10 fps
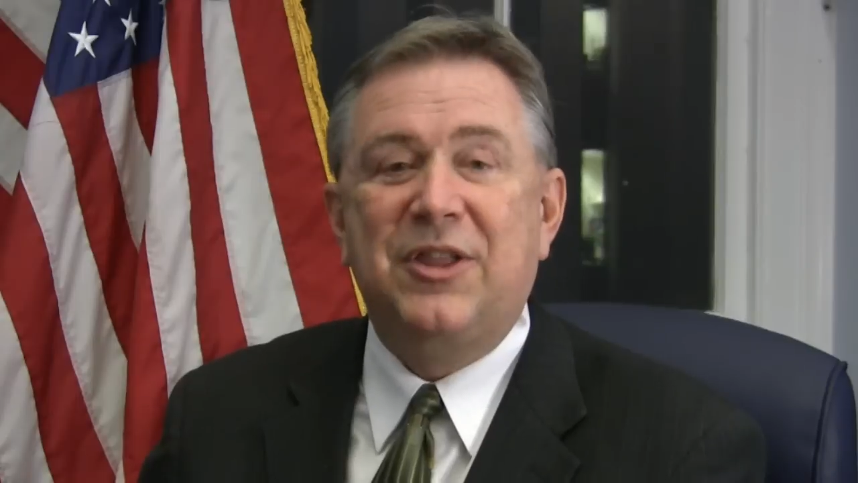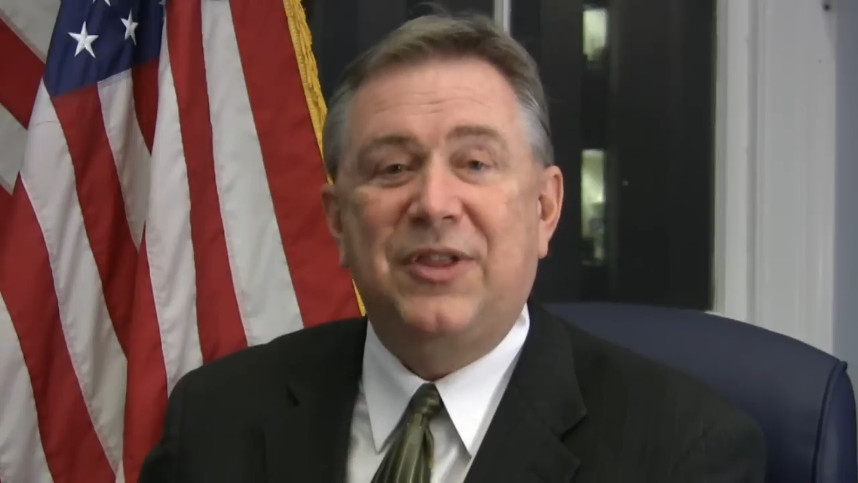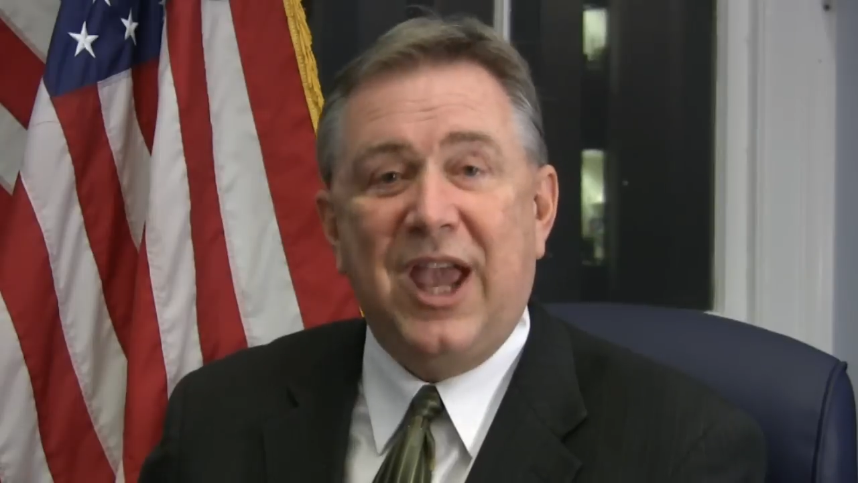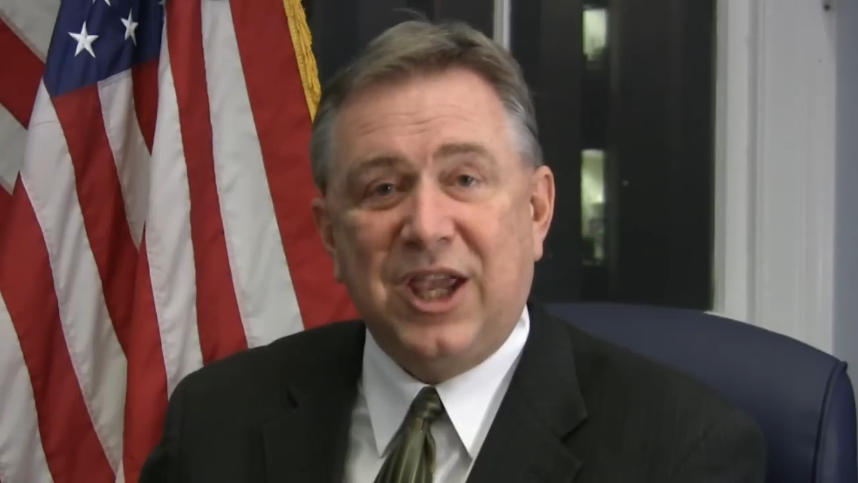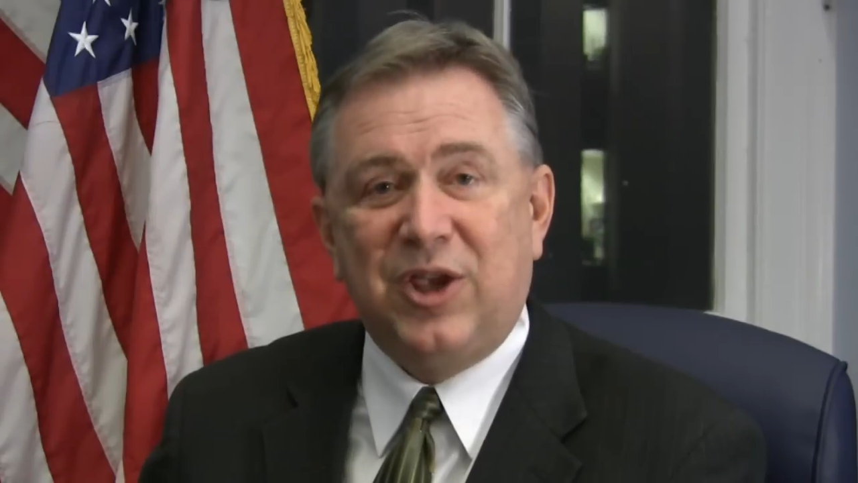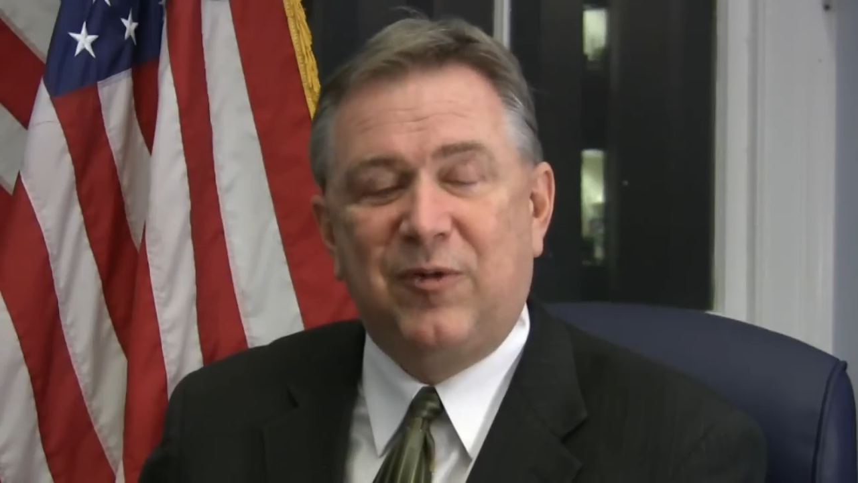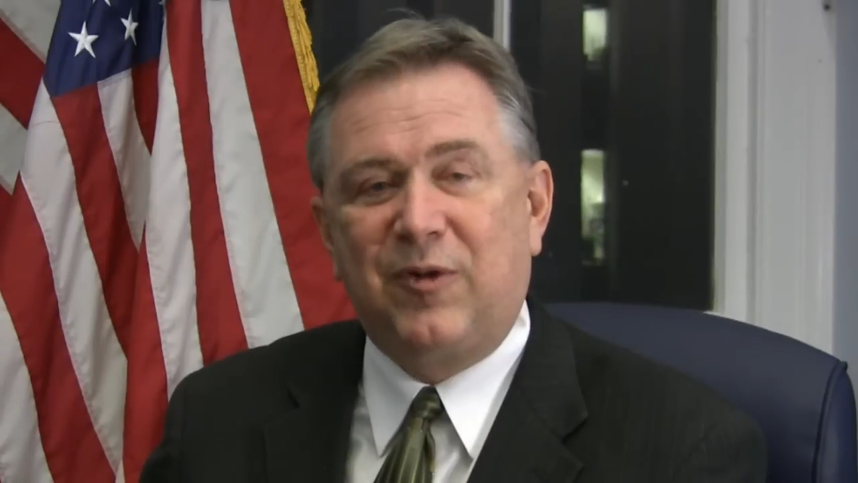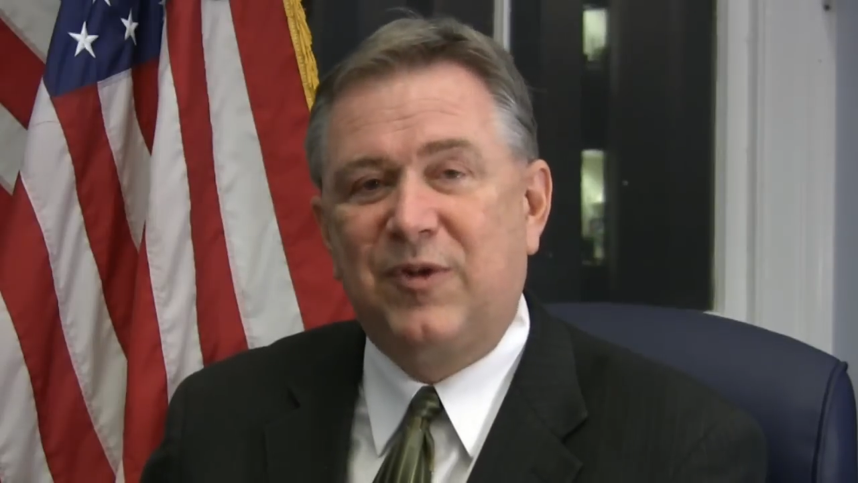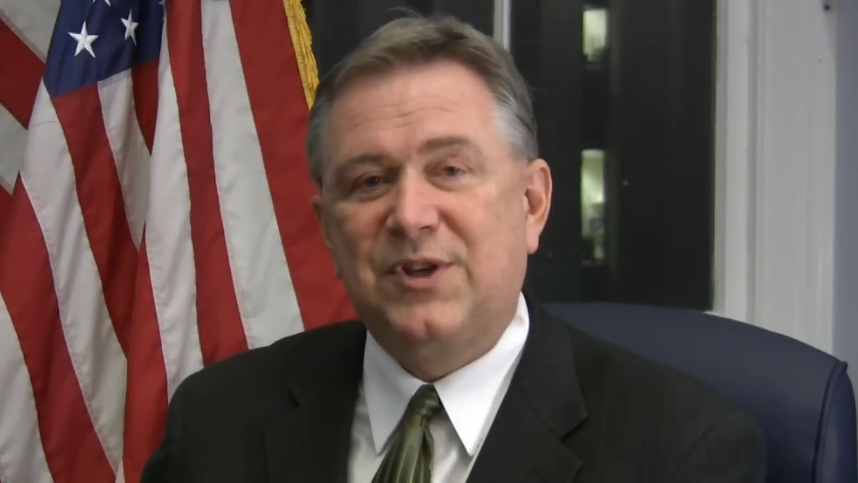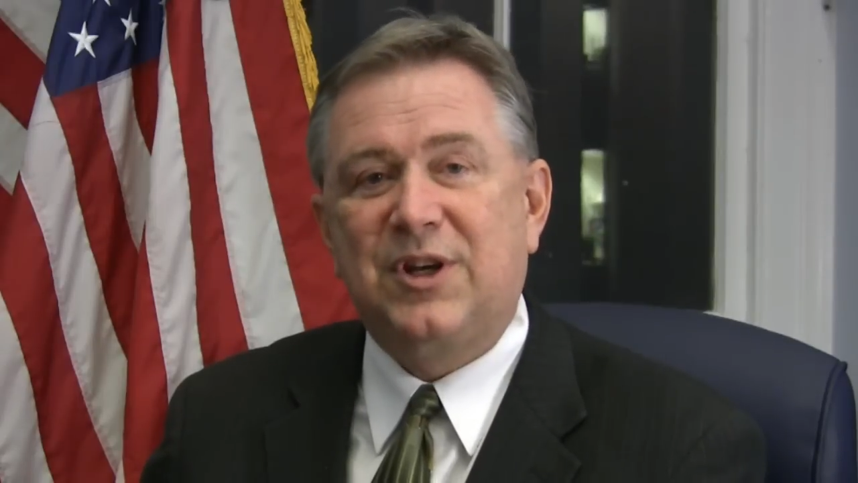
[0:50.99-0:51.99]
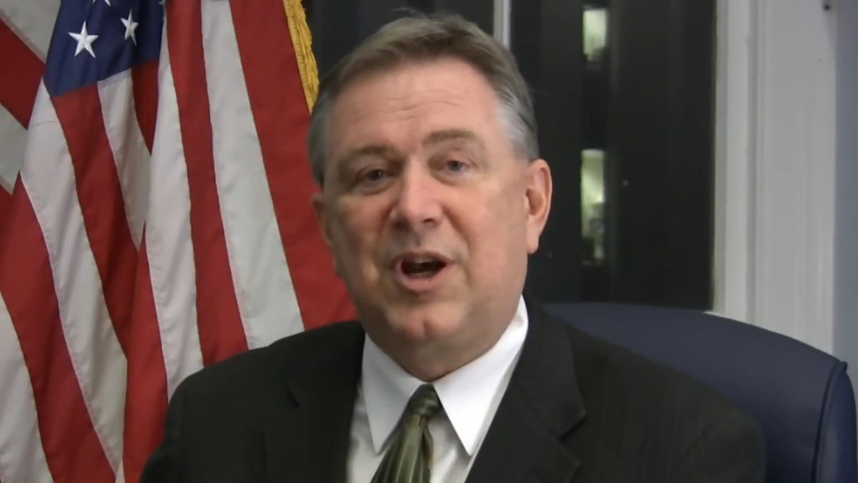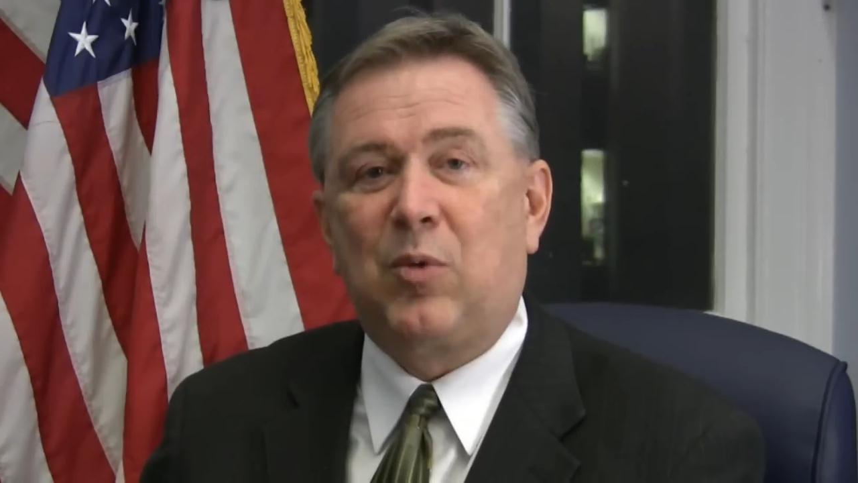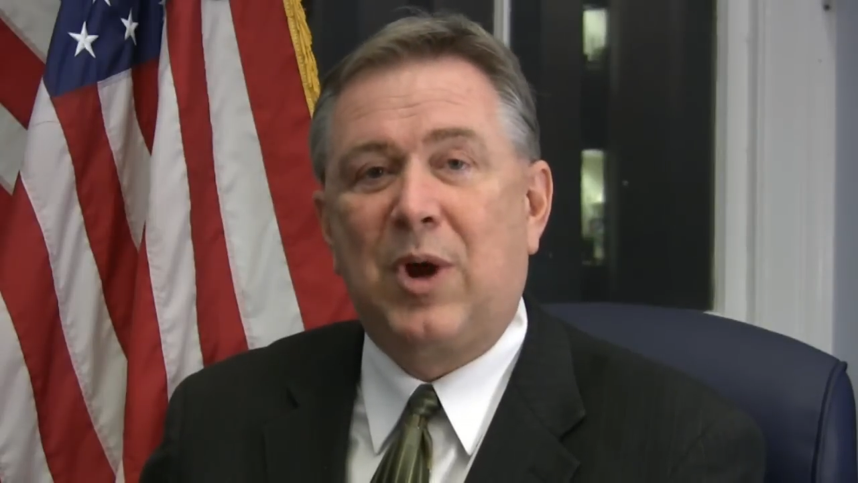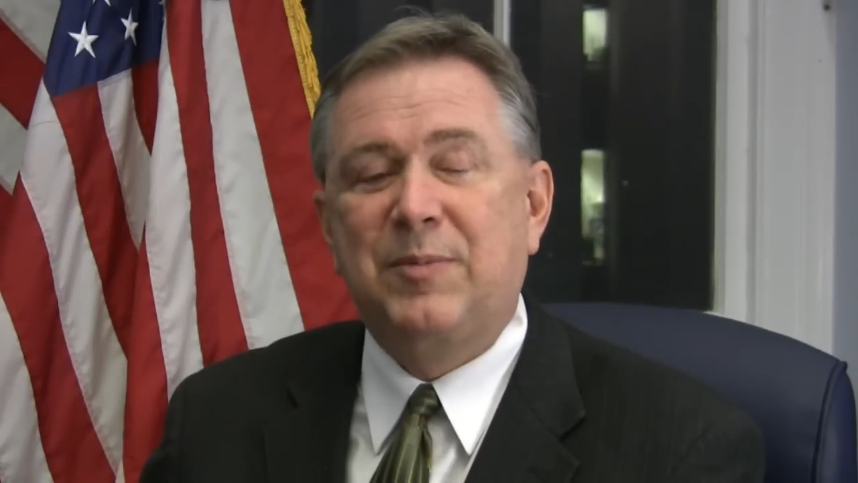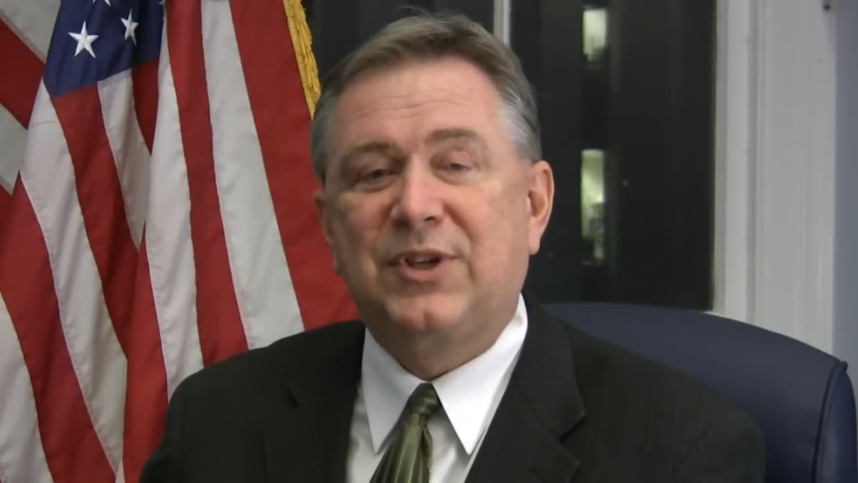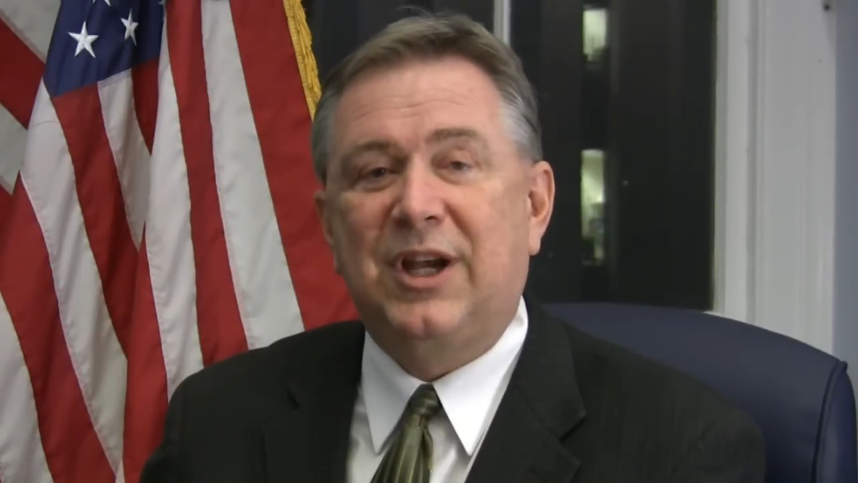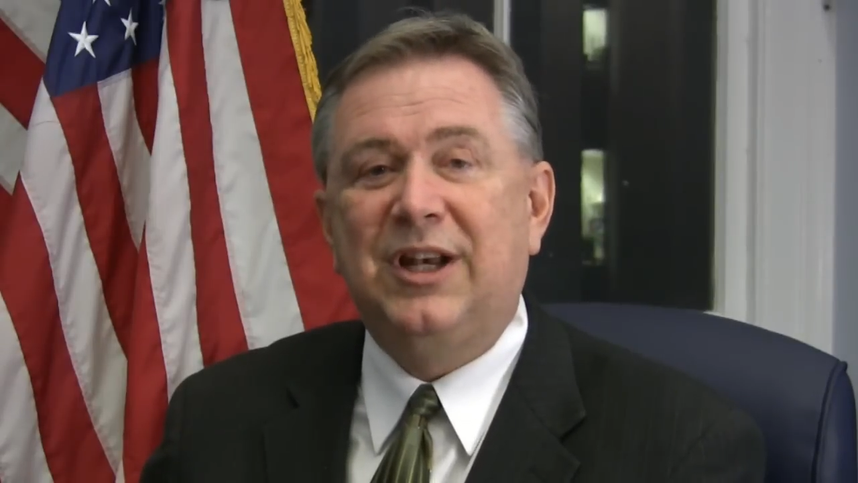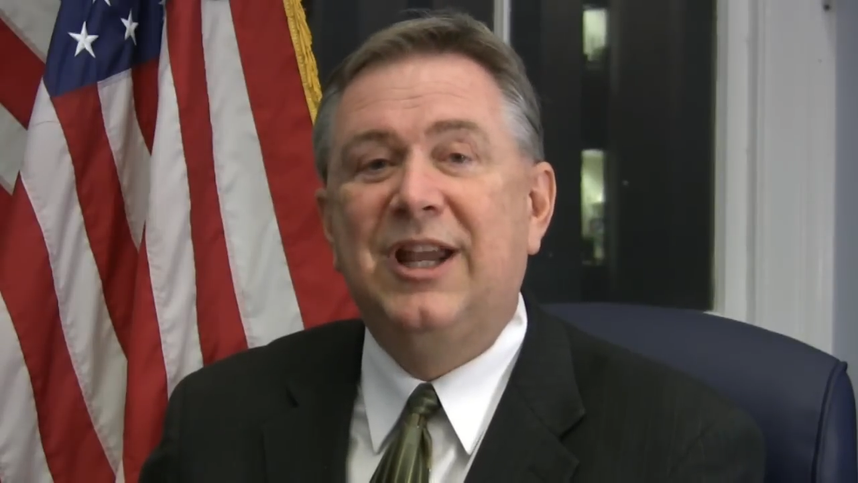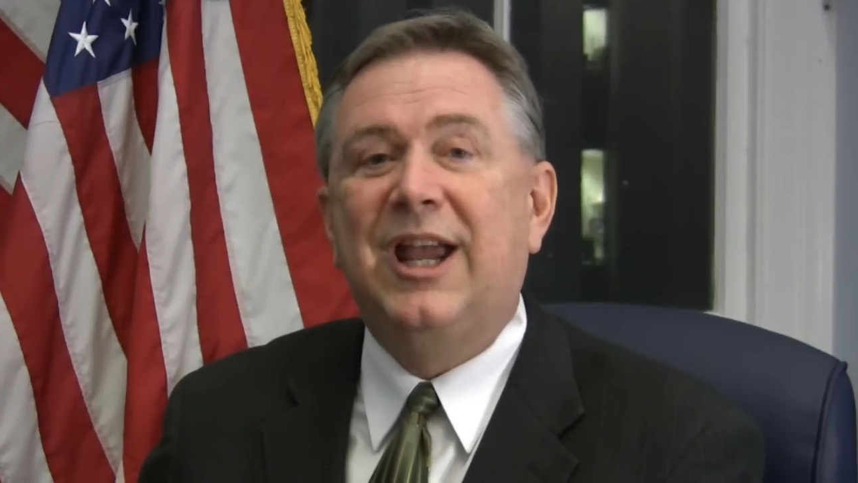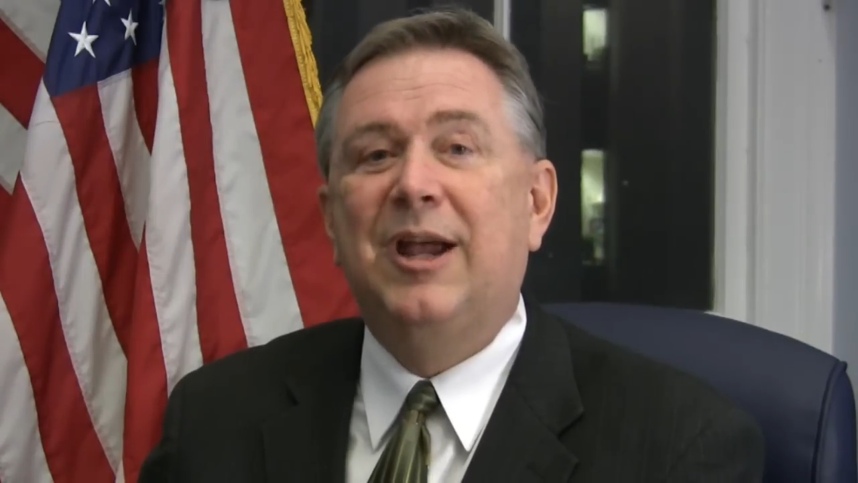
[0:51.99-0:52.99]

Thank you for visiting our website,